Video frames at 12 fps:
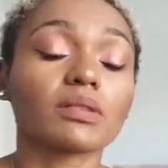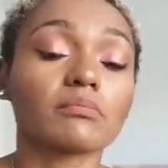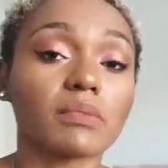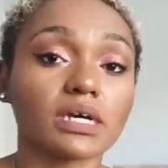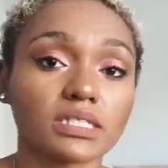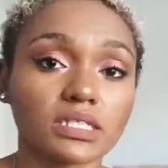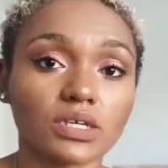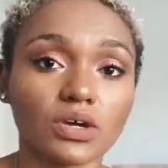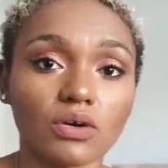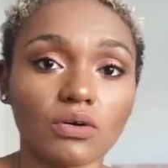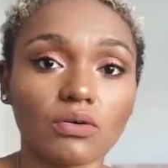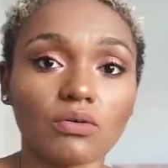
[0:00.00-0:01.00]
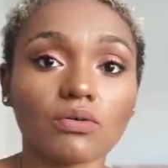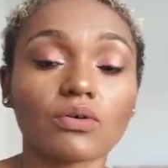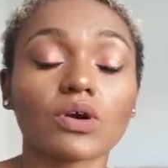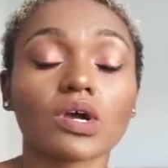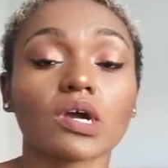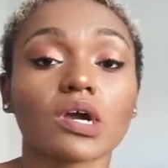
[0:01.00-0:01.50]
of months ago
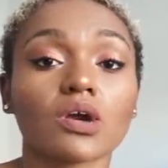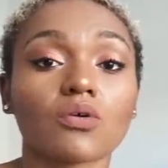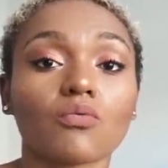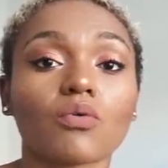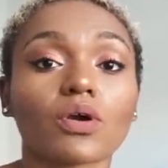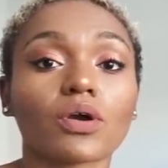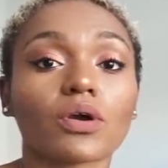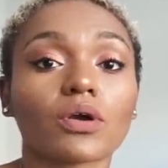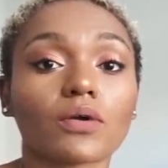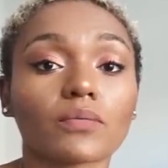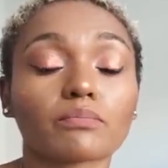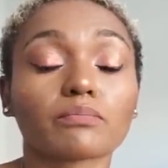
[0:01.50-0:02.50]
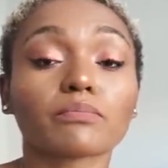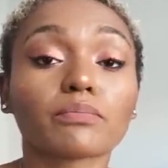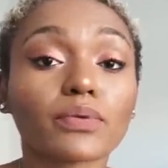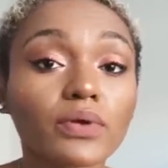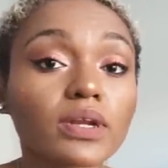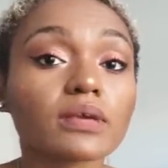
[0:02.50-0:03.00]
were
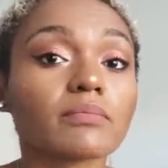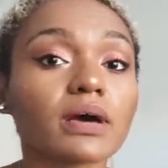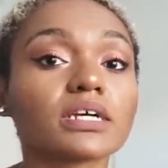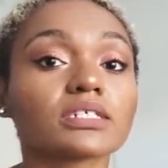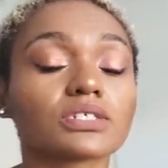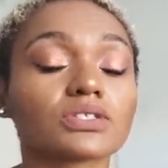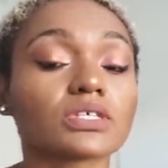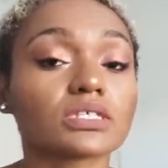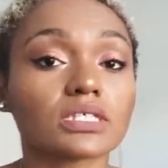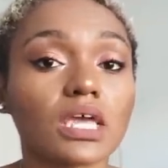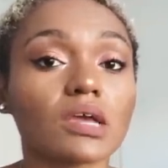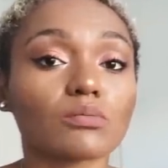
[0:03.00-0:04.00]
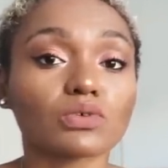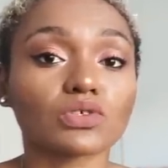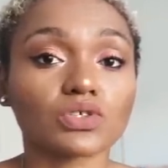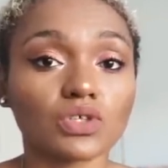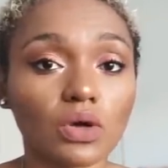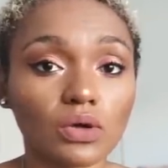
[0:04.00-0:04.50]
pretty much the same
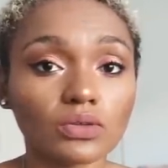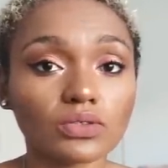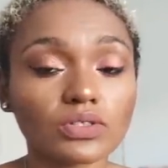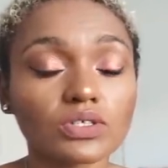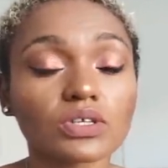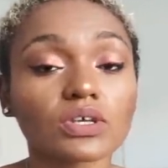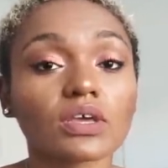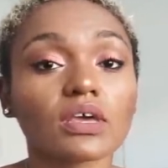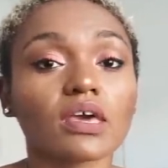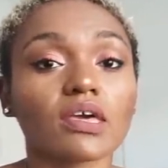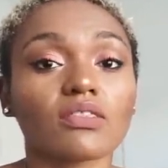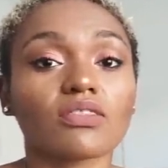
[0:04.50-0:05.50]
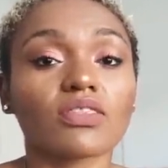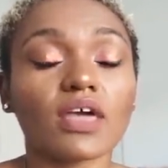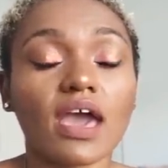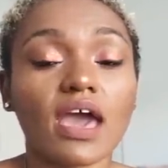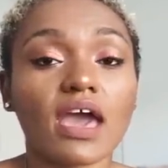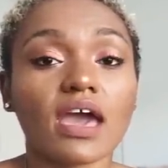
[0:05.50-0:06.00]
results
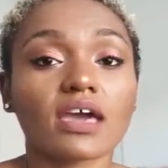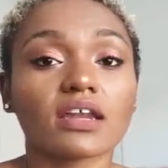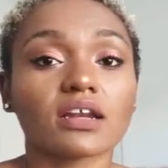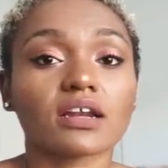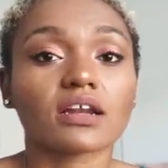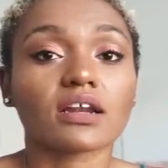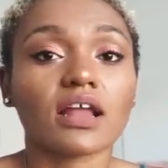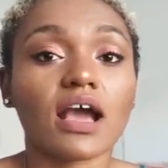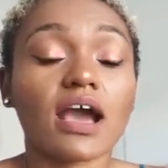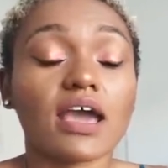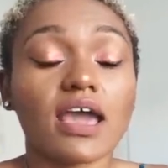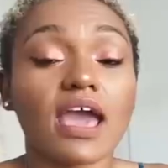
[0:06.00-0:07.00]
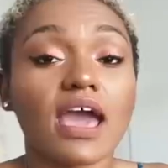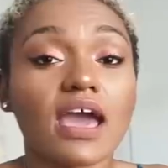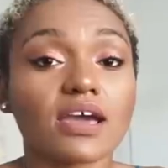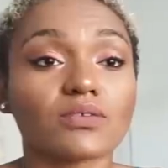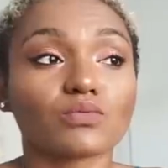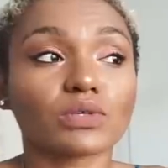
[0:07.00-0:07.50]
that I
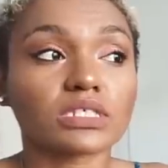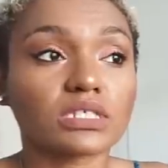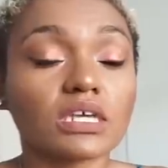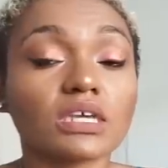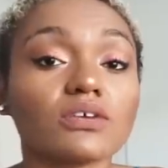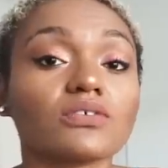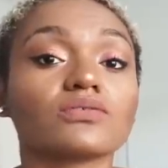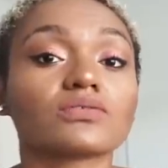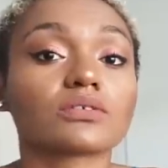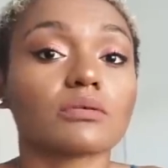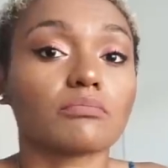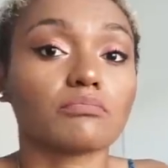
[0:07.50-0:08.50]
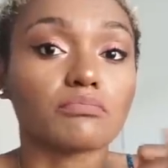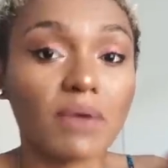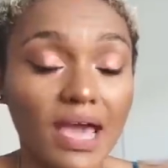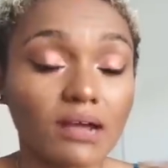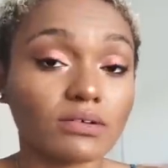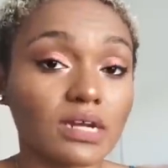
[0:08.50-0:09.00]
had received
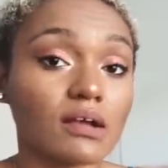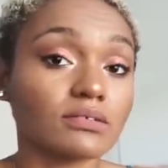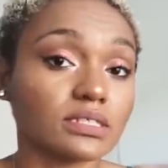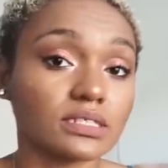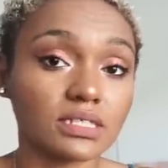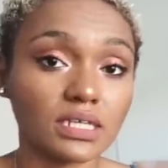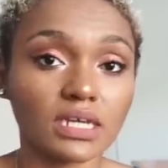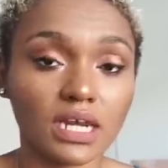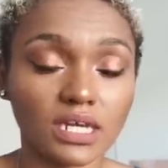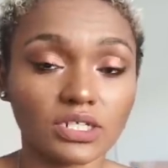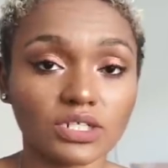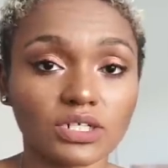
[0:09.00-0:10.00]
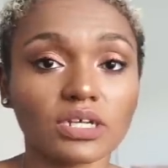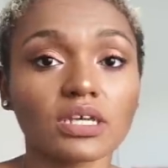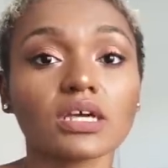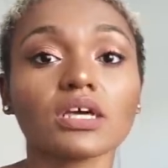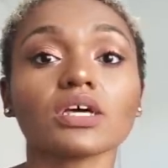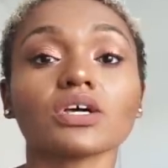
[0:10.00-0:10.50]
back when I was a teenager.
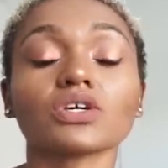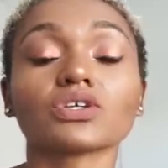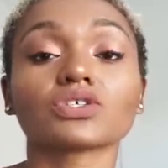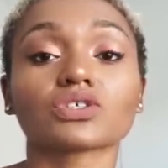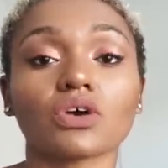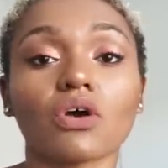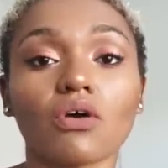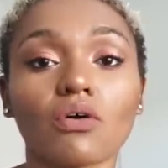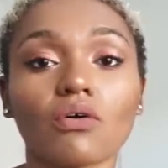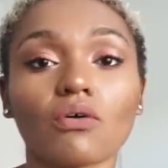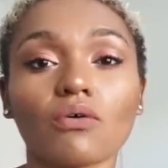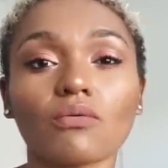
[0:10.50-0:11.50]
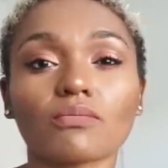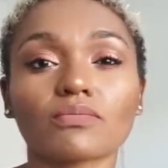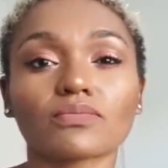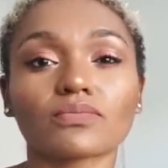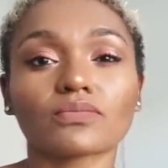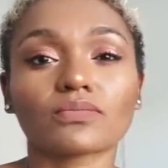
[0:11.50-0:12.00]
So
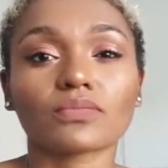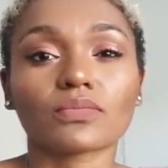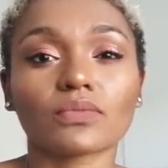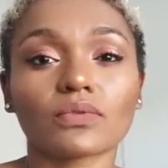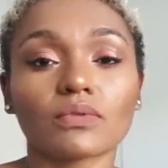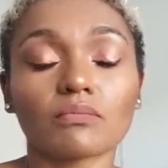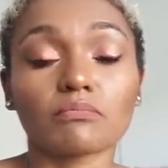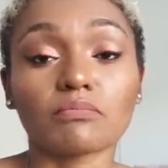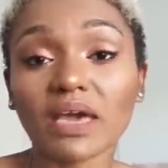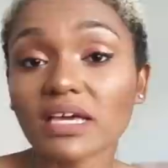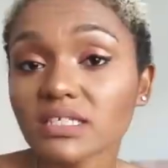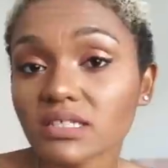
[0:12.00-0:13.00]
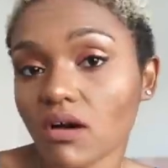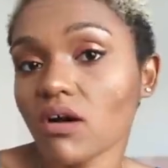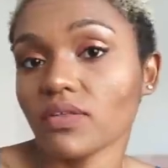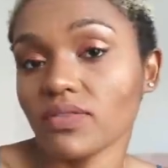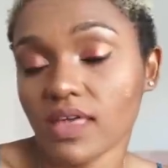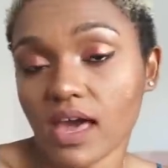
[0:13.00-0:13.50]
based
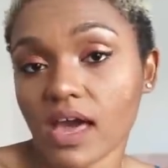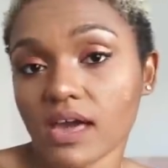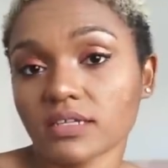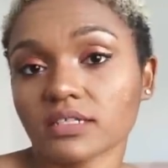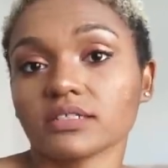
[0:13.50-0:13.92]
on that,